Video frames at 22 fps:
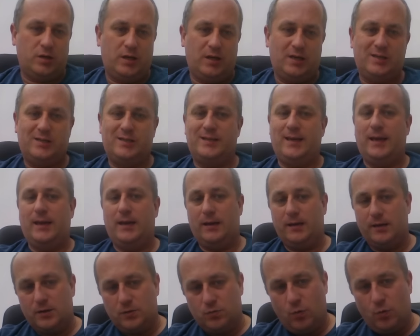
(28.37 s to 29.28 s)
He's set
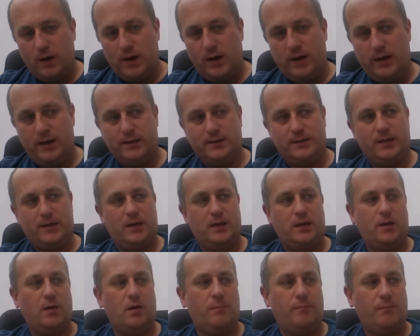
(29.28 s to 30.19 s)
in his ways.
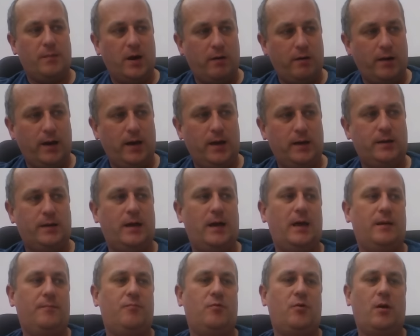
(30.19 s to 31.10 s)
He got married,
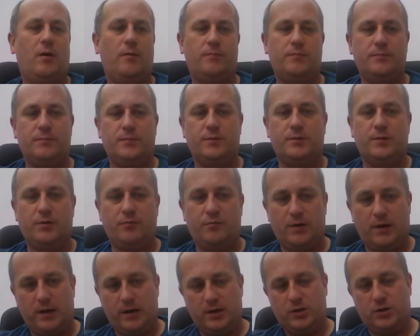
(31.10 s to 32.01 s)
had problems in the
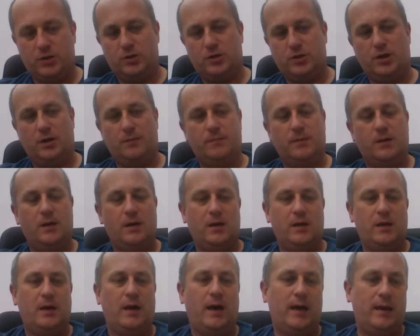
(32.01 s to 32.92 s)
relationship,
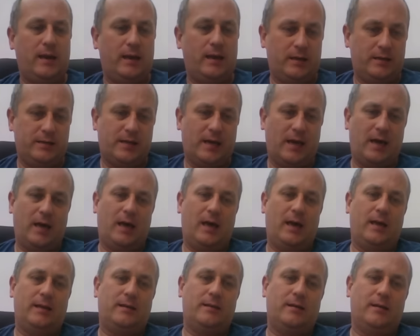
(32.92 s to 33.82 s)
and then he's
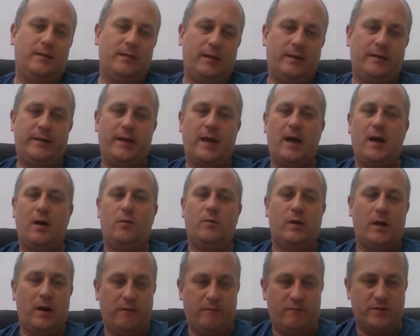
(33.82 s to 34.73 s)
had the
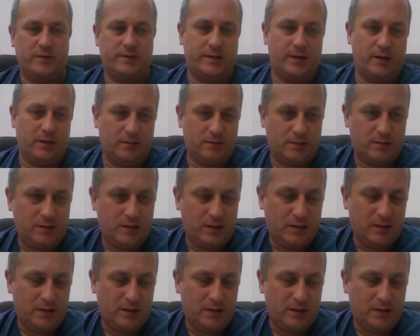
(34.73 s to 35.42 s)
doubt ever since.